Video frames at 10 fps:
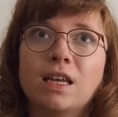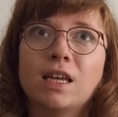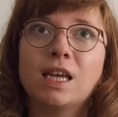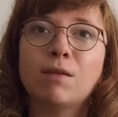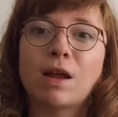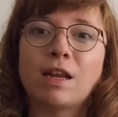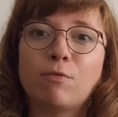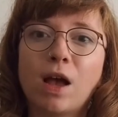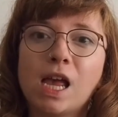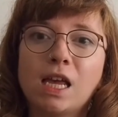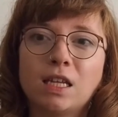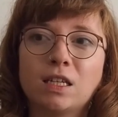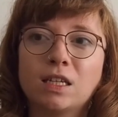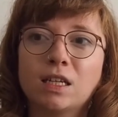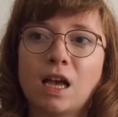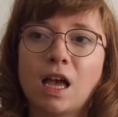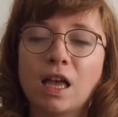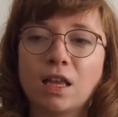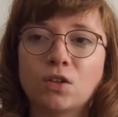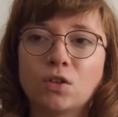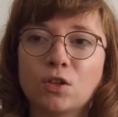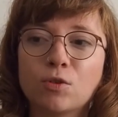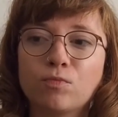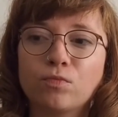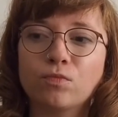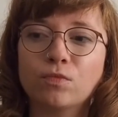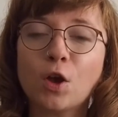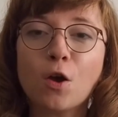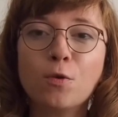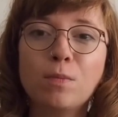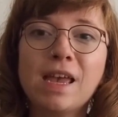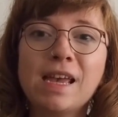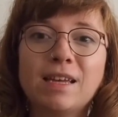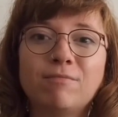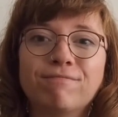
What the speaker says: in many ways, and go me.